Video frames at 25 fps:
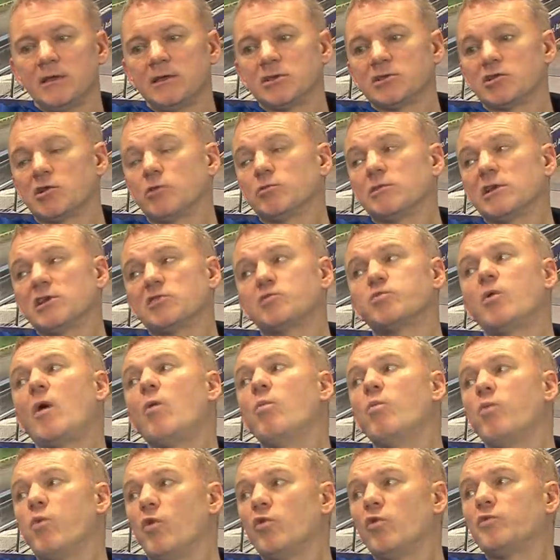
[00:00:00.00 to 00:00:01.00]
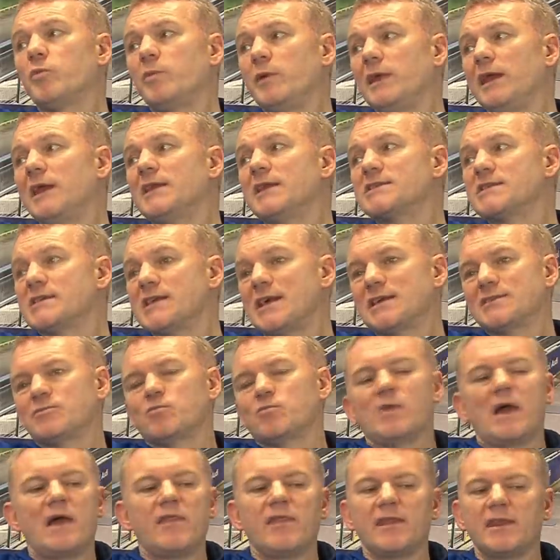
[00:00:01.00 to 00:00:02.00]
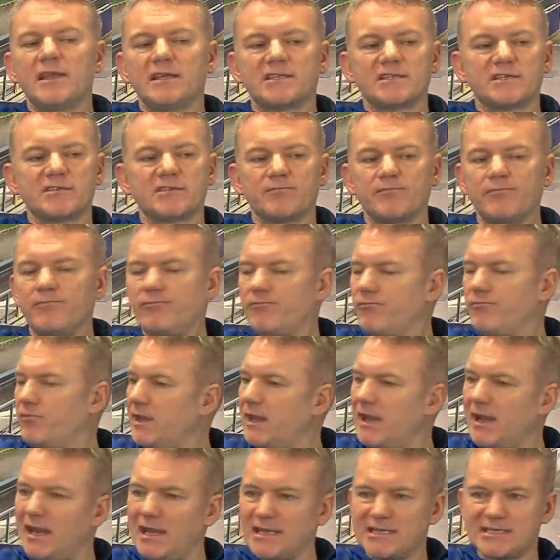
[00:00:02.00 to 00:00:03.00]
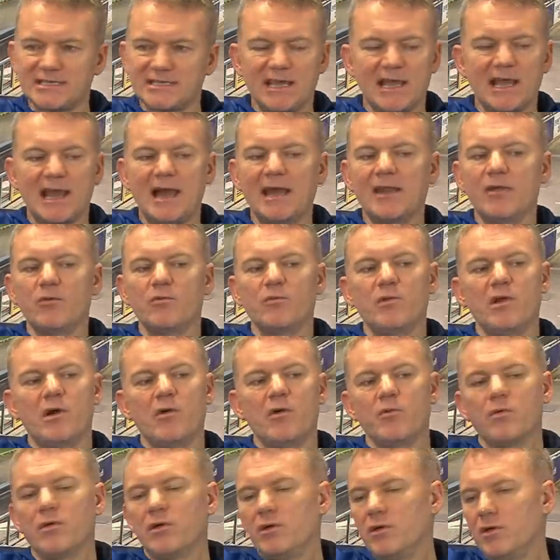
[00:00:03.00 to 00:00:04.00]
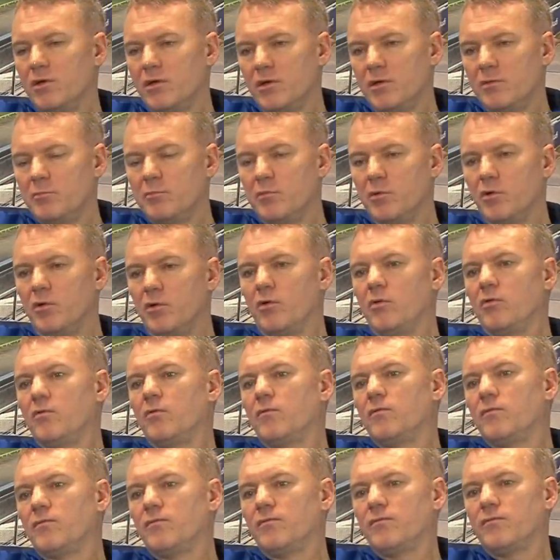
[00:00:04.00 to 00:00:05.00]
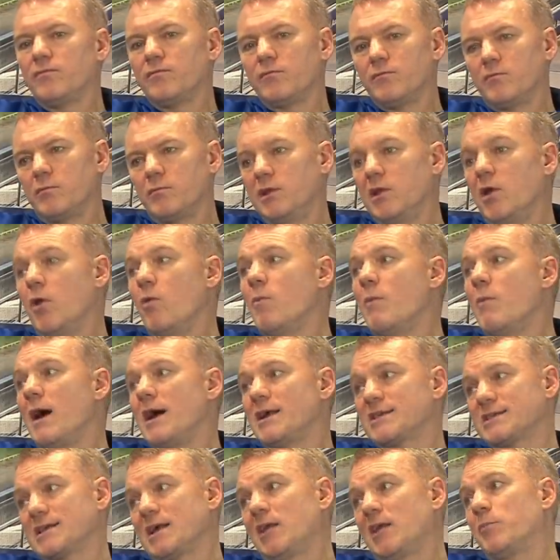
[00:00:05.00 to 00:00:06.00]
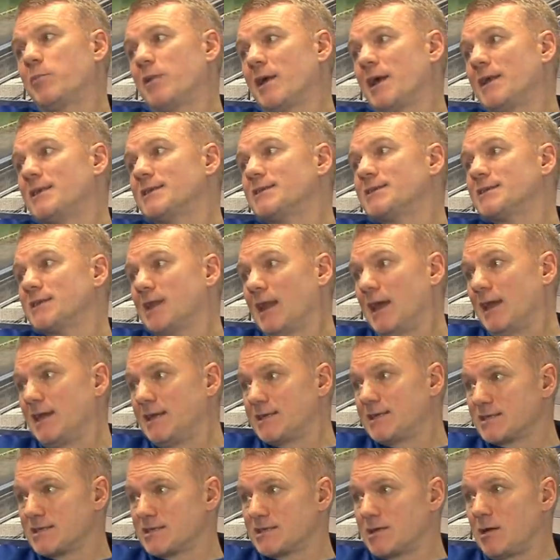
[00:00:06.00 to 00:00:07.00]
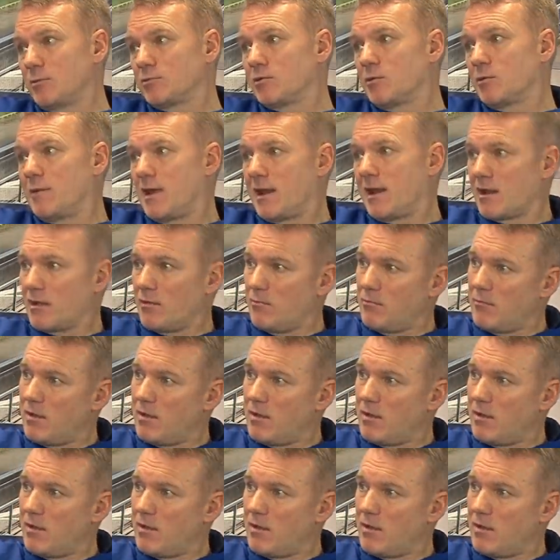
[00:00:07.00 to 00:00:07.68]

So this one would be interesting. Whether it's realistic, I don't know. But we know Marcel Brands likes the South American market.